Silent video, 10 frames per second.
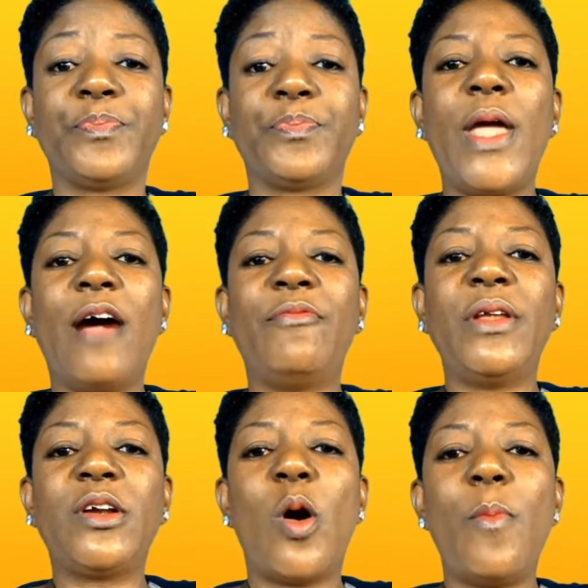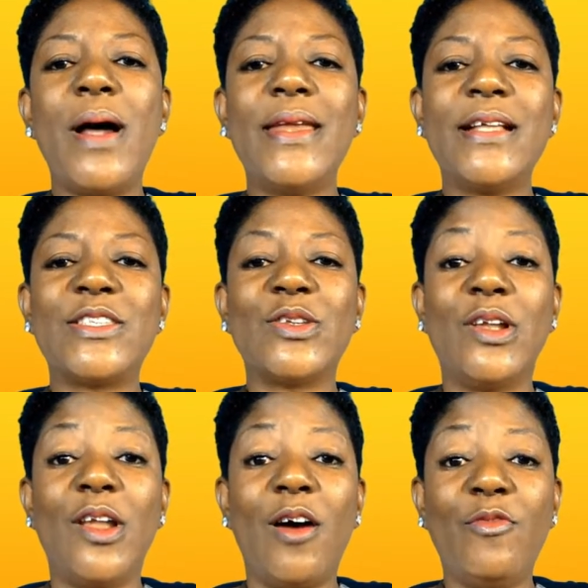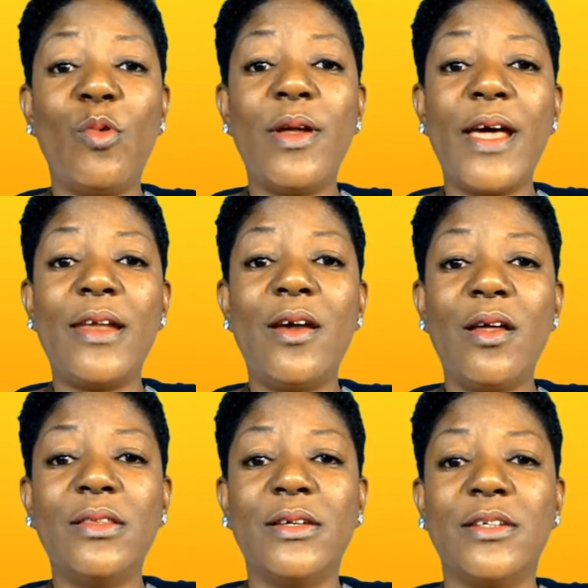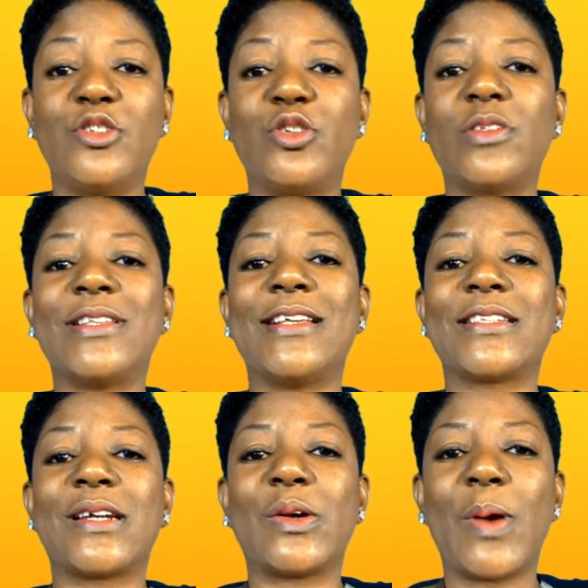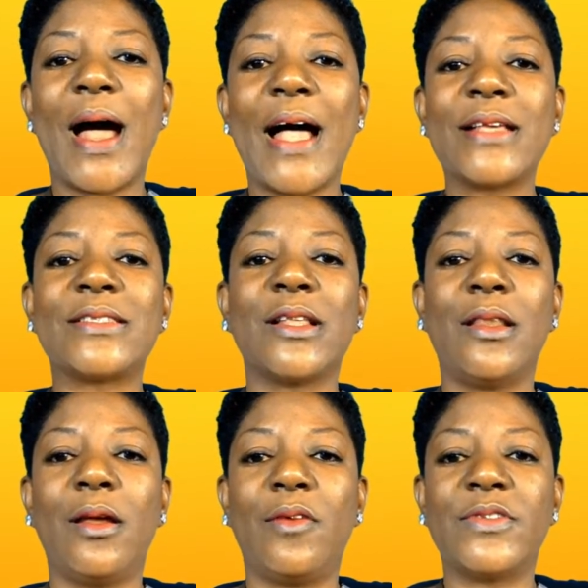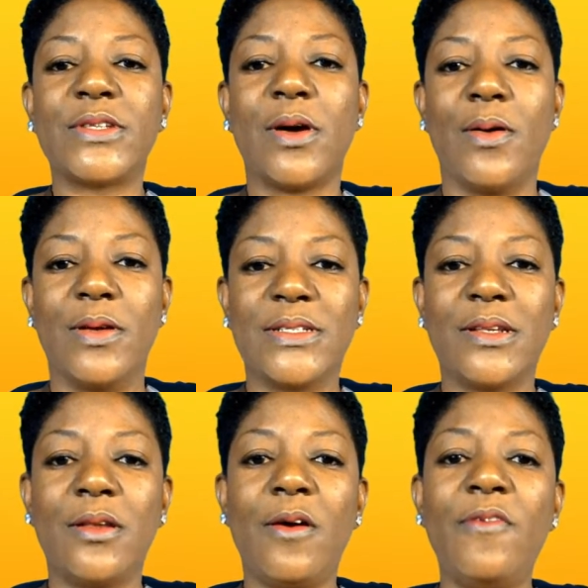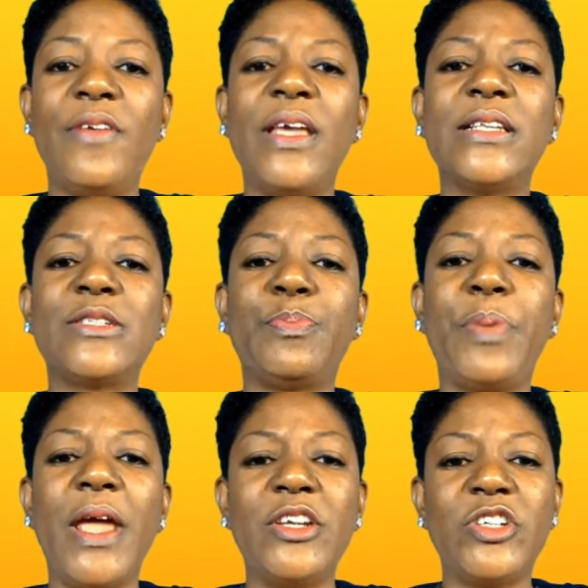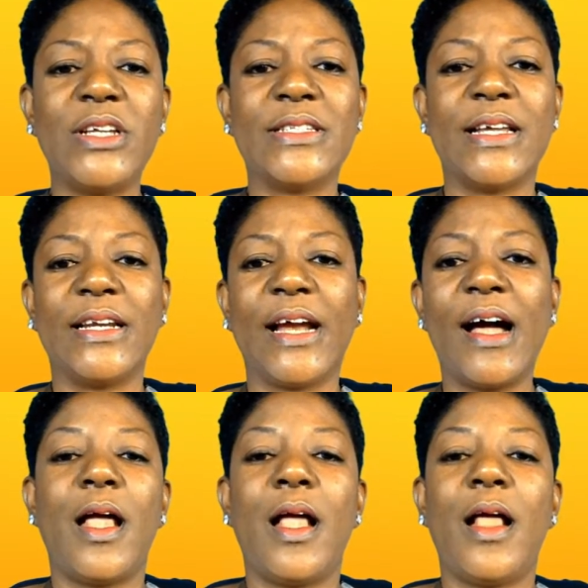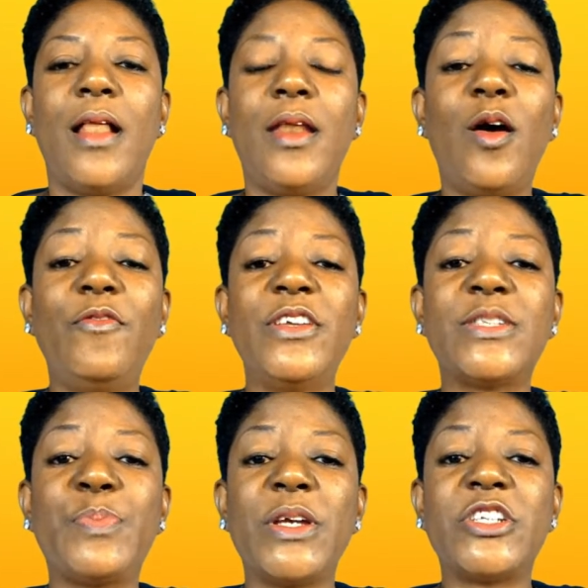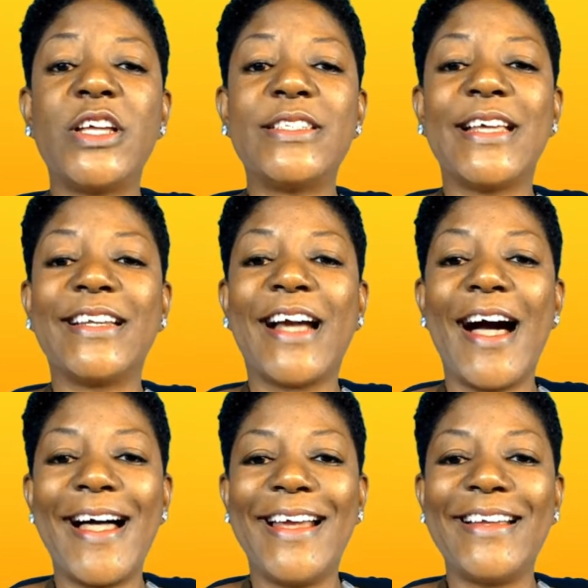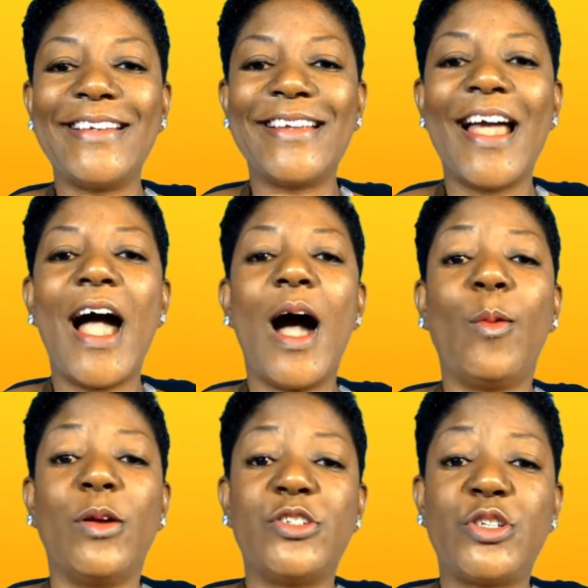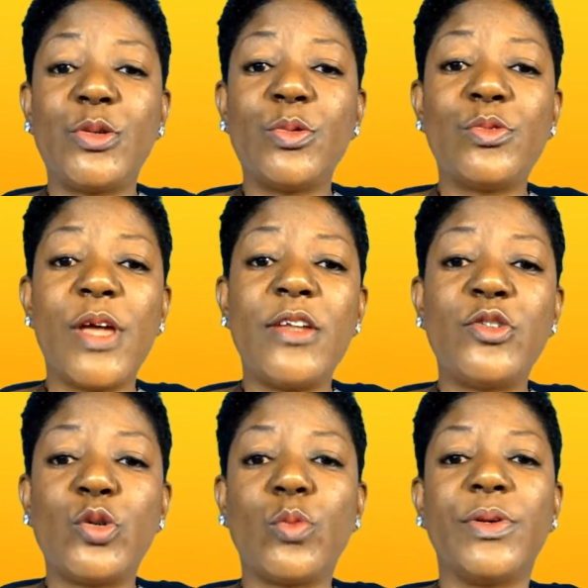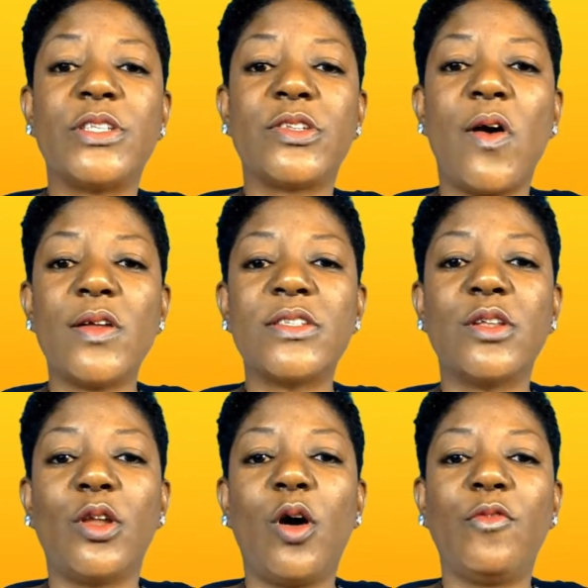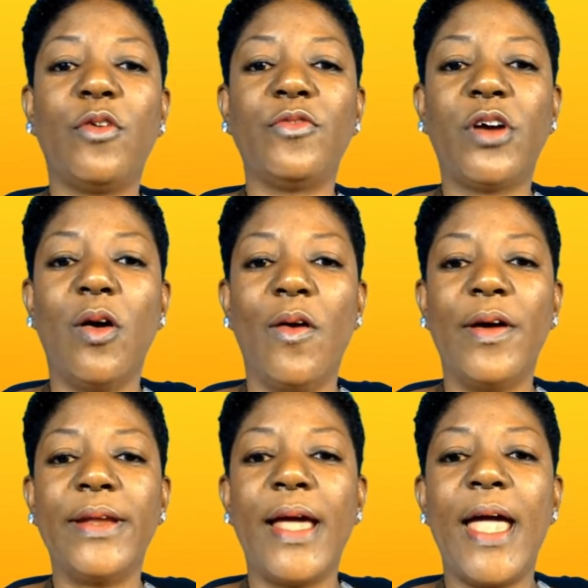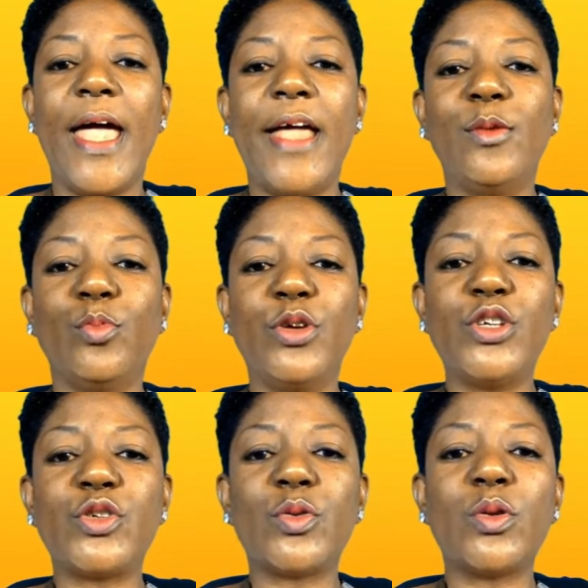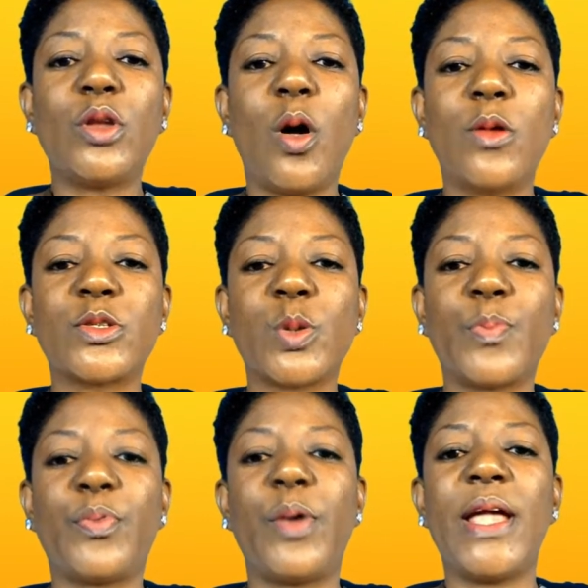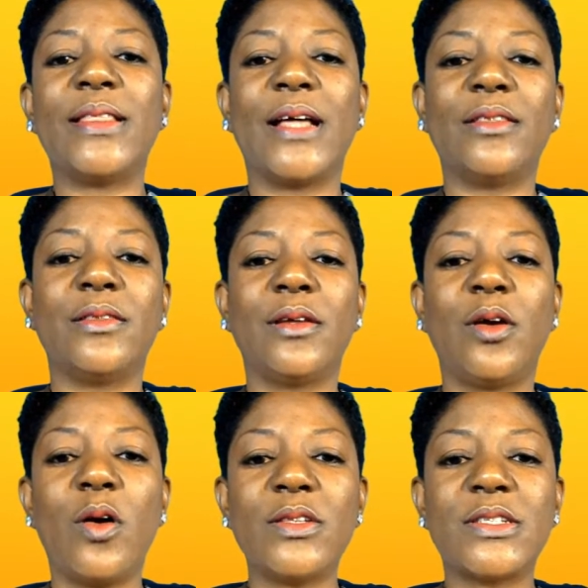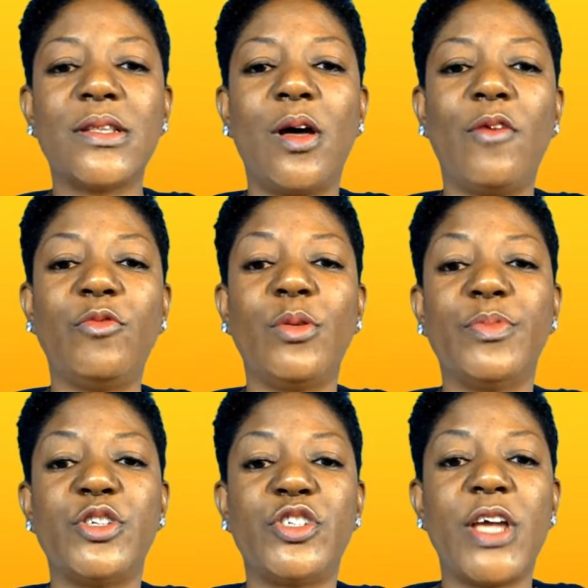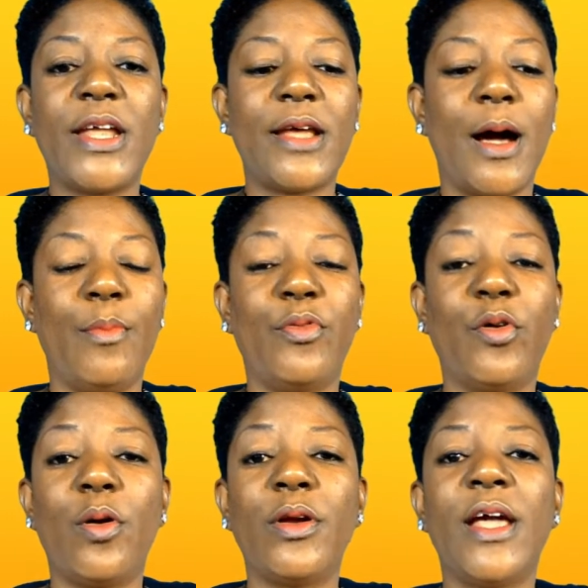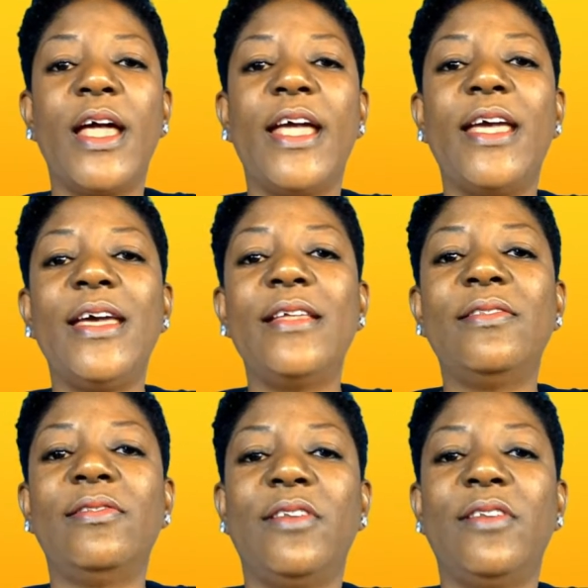We have been commanded to love one another just as Christ loves us. Love is patient and kind. Love is patient and kind. Our children should be taught the love of God, and we should also pray that God's love will be shed abroad in